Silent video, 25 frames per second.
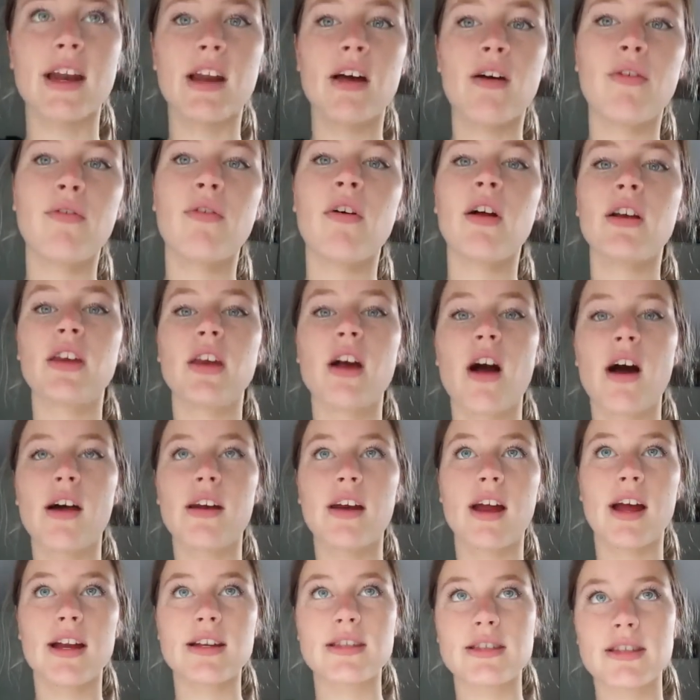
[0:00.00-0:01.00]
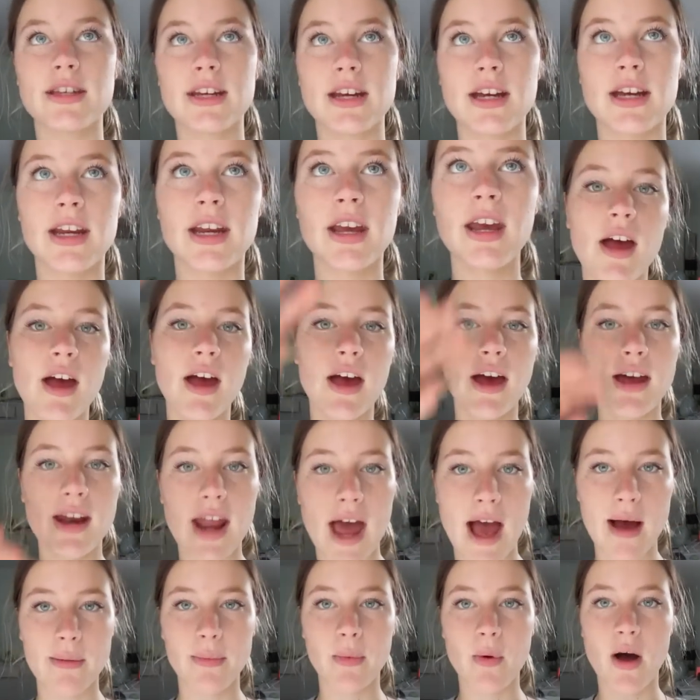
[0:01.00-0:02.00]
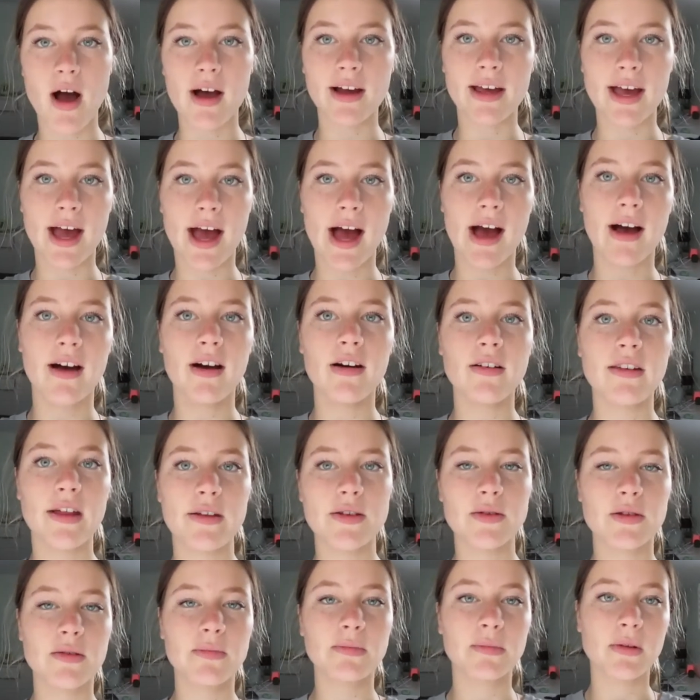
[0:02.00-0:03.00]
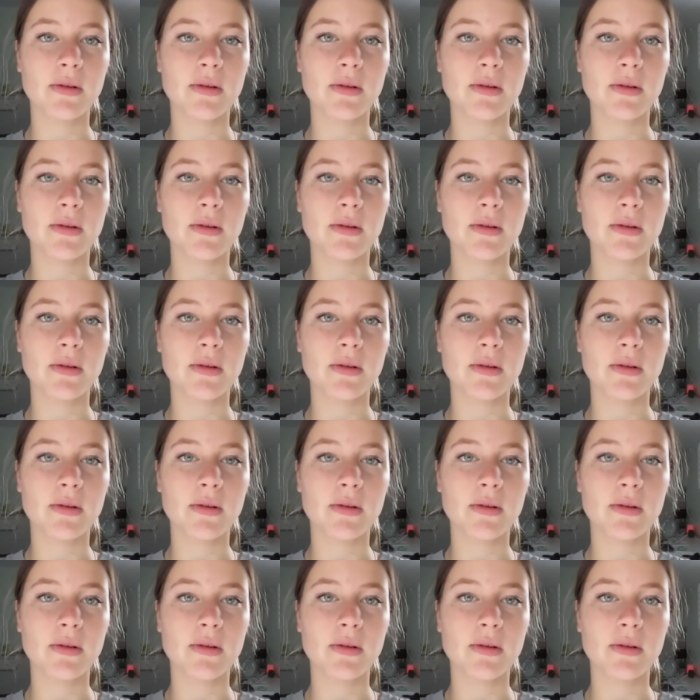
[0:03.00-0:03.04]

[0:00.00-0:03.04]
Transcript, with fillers: her front yard and I did an ab workout. That was with